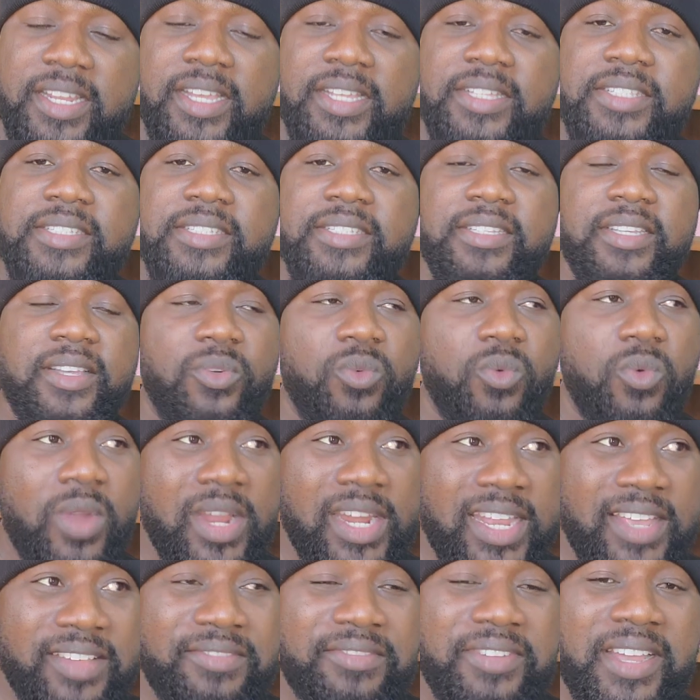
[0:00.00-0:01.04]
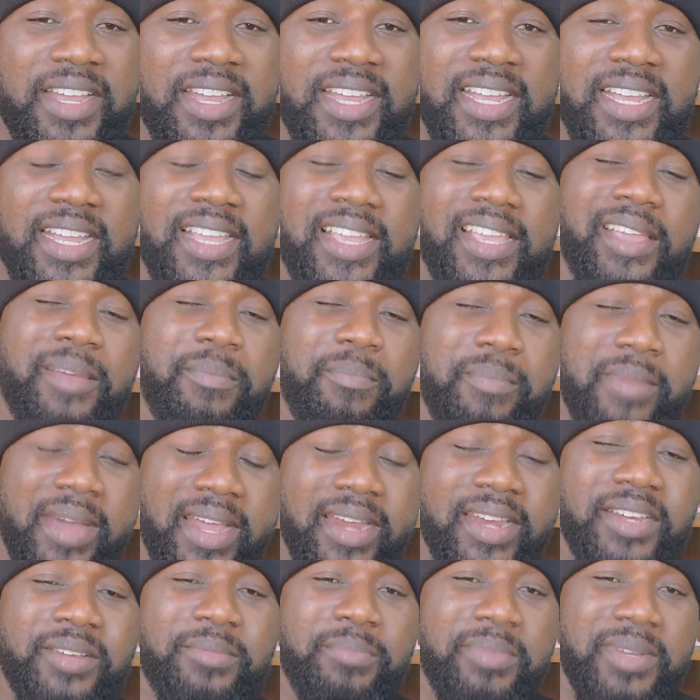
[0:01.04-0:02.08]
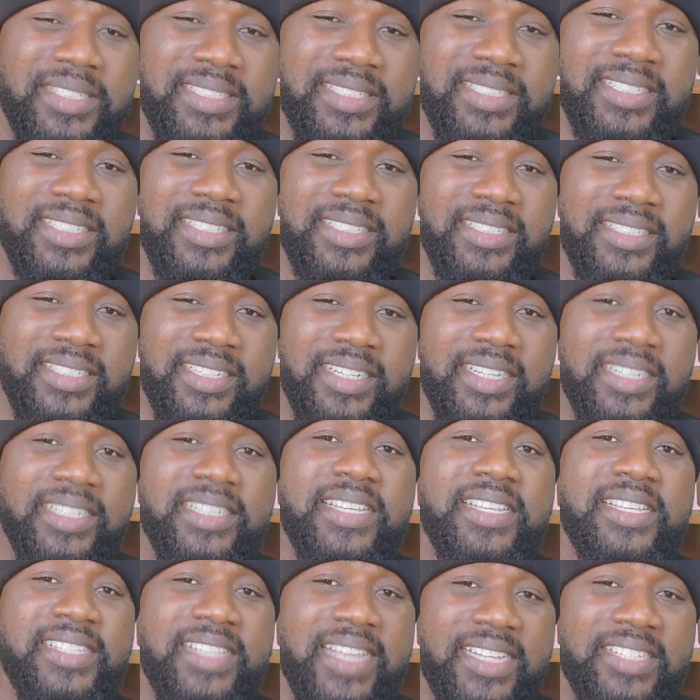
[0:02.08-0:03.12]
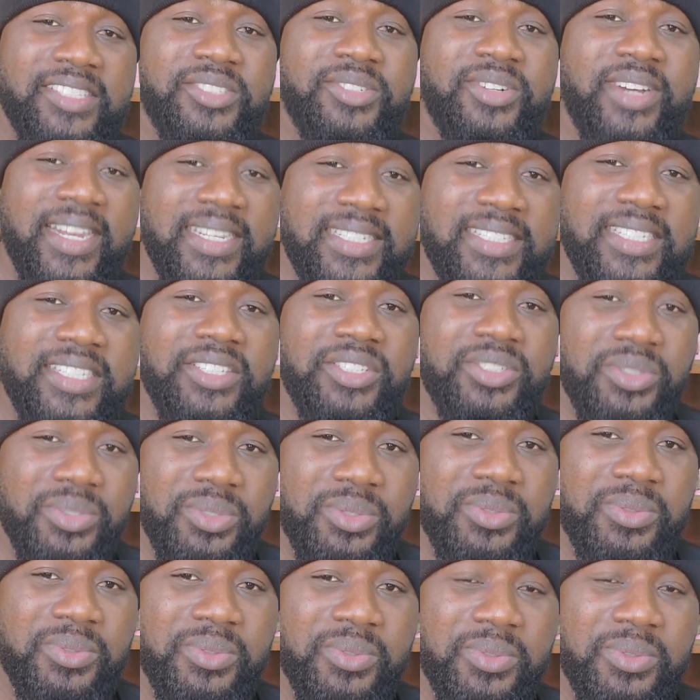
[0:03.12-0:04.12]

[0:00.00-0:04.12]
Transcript: that whenever a married person is attracting you,